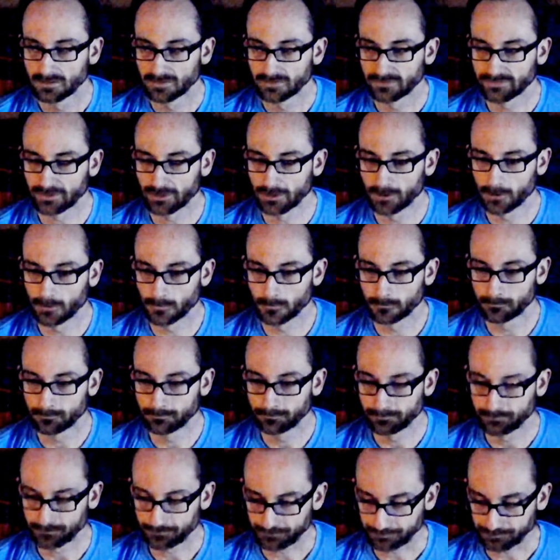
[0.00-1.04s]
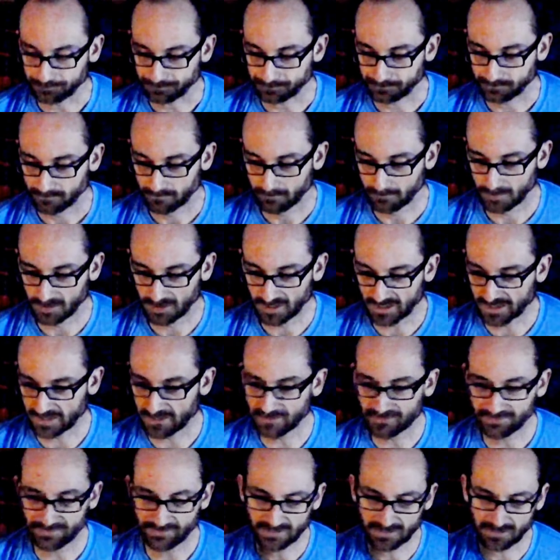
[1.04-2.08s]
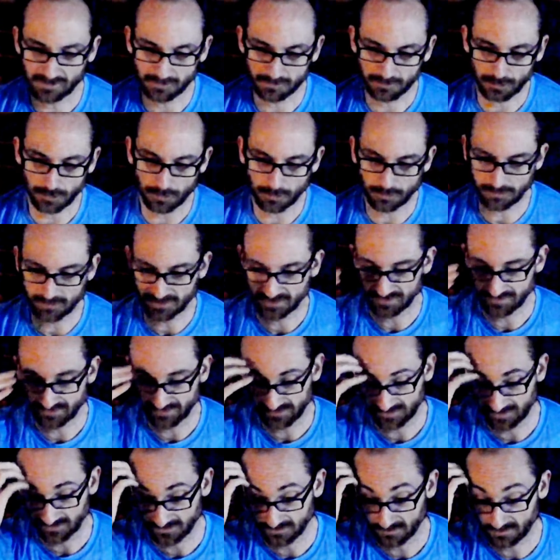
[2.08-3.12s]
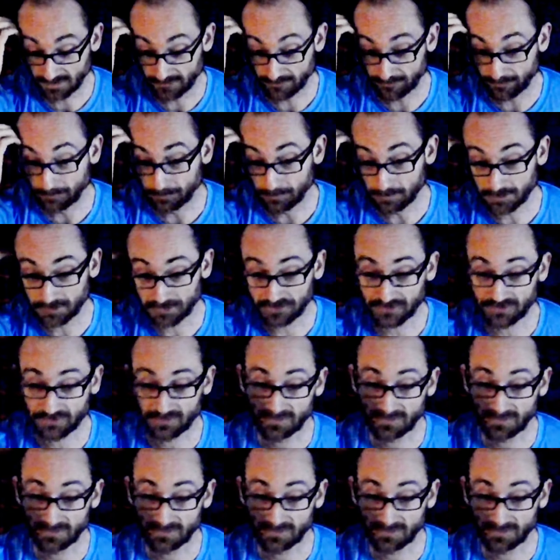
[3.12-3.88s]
So, Like I said, I'll go into different books